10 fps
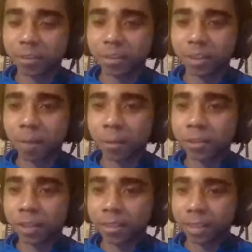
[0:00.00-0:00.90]
It's risky
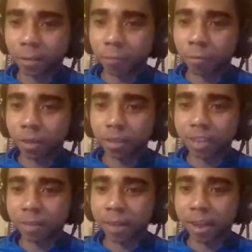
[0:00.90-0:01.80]
style. Most guys like to have
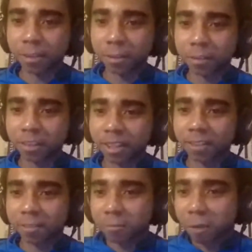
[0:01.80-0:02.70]
their fullbacks stay back
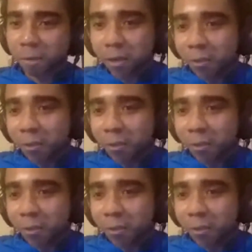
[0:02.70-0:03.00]
because they're like,